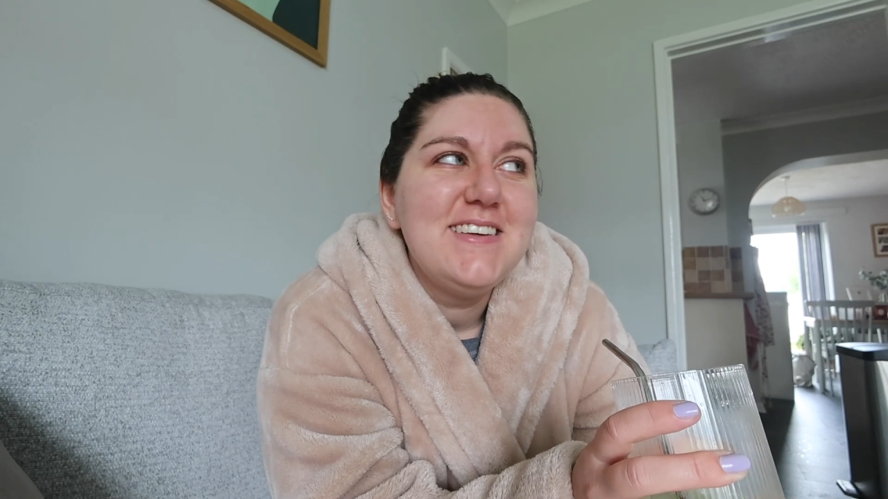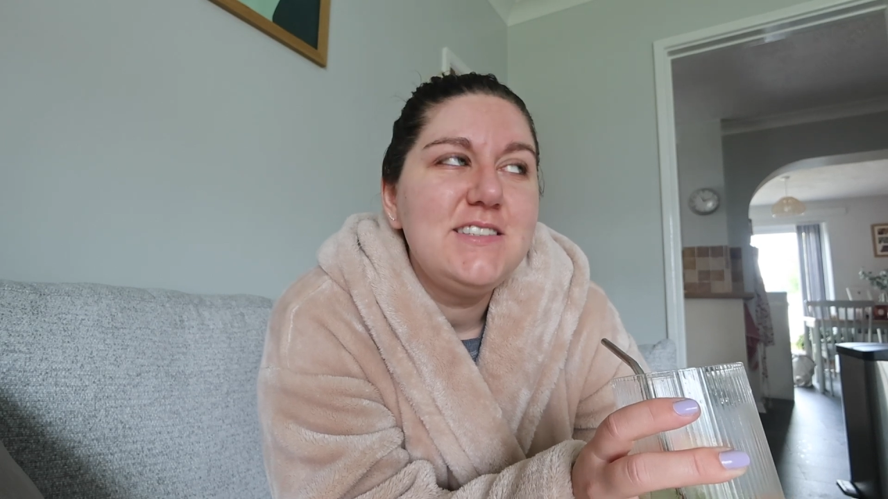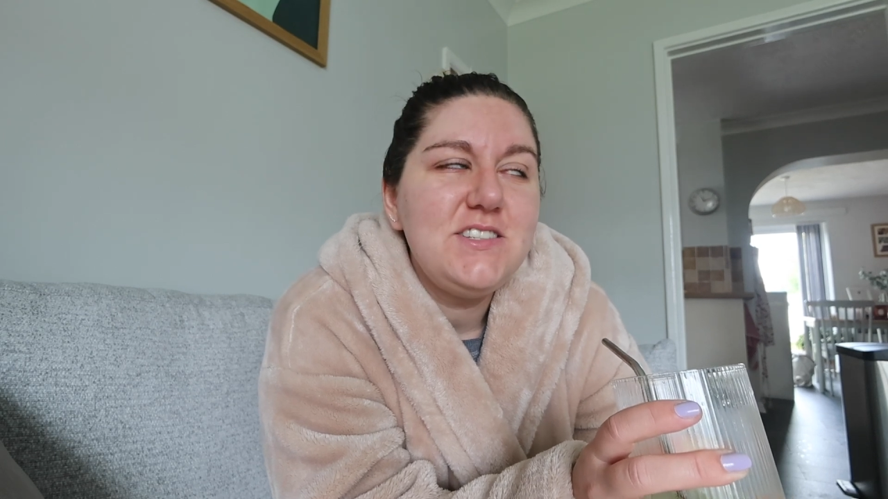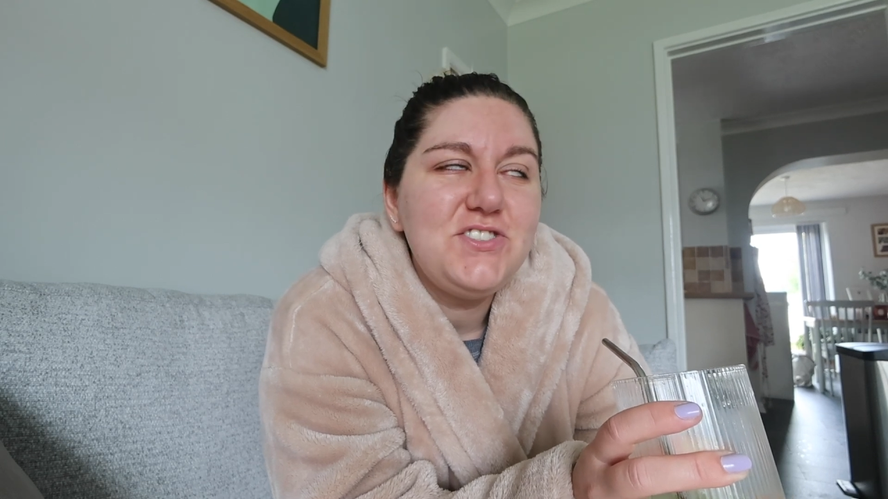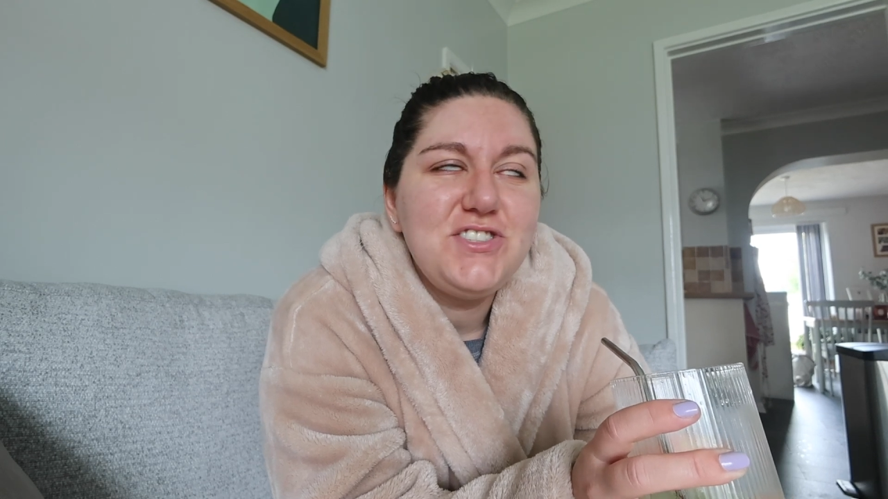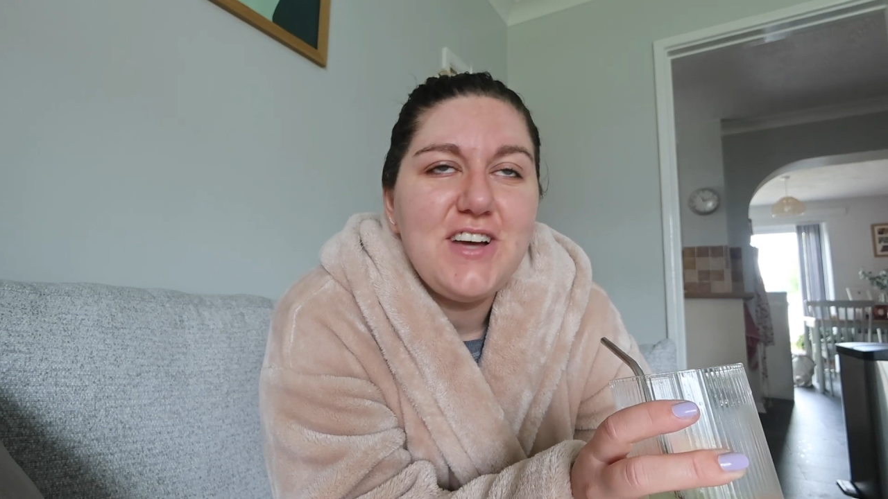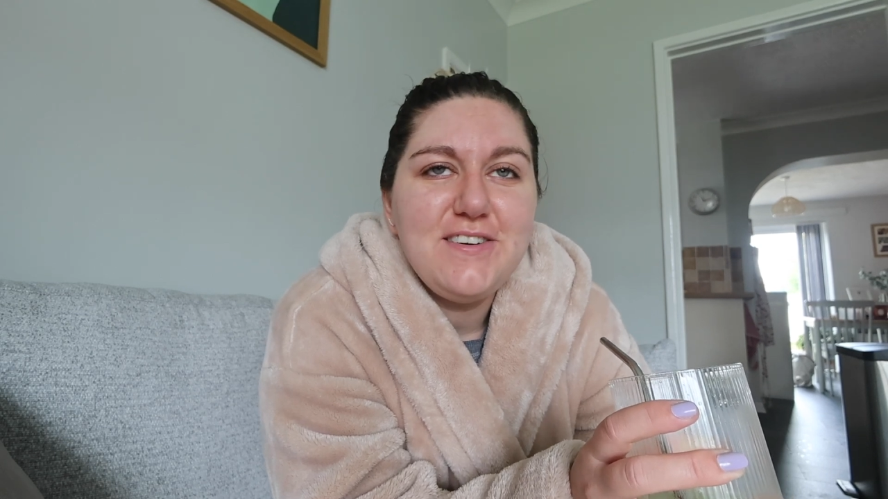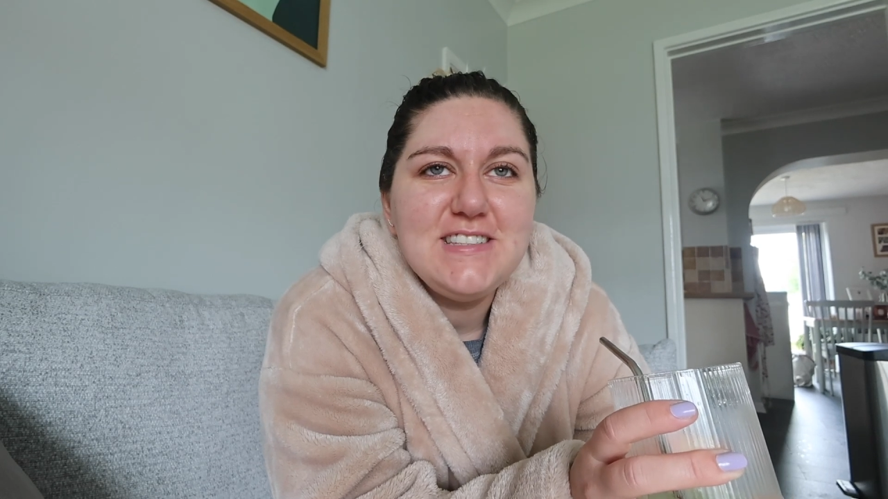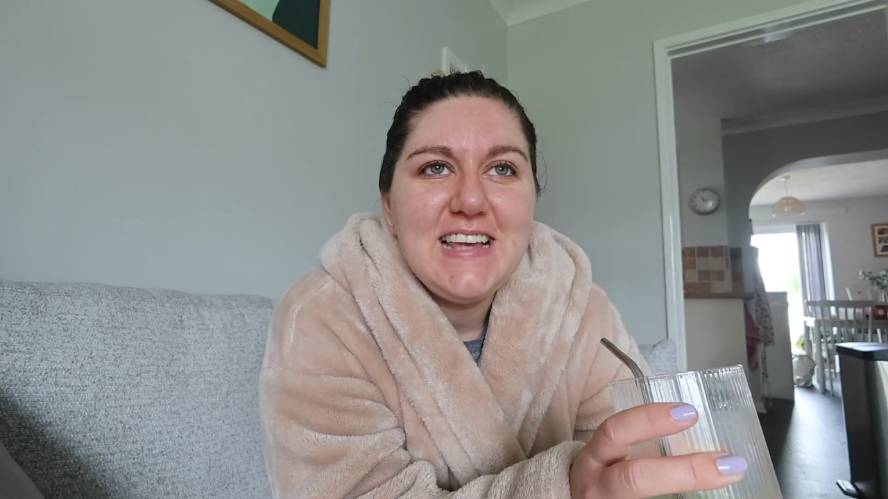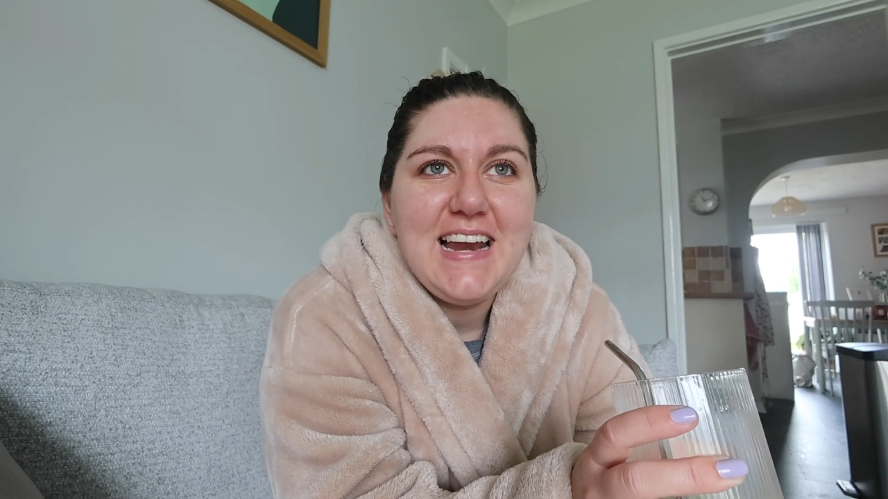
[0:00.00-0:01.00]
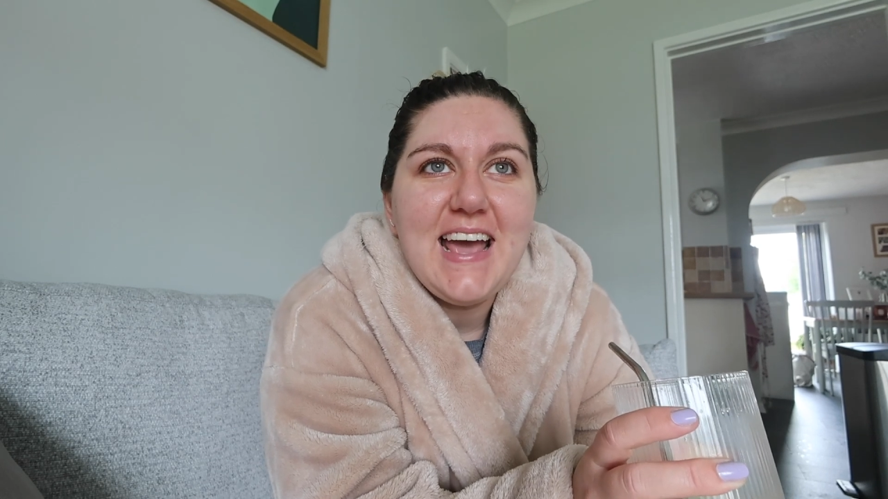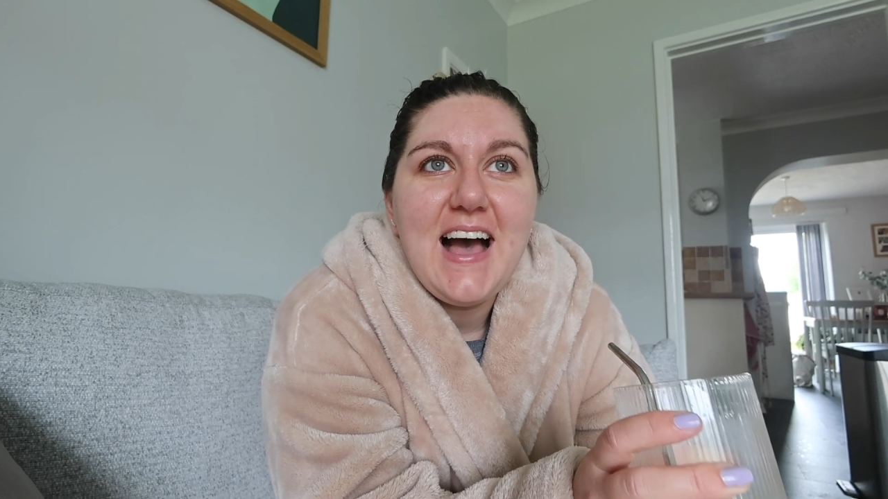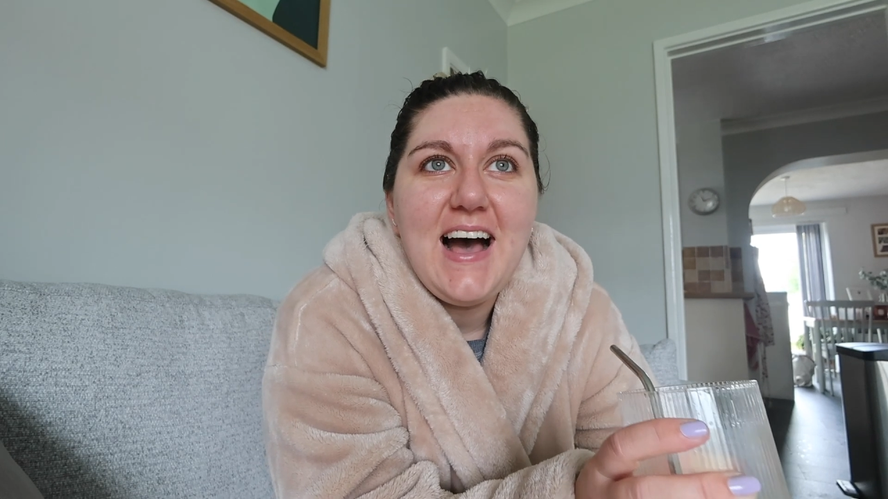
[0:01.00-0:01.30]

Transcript: this is so silly.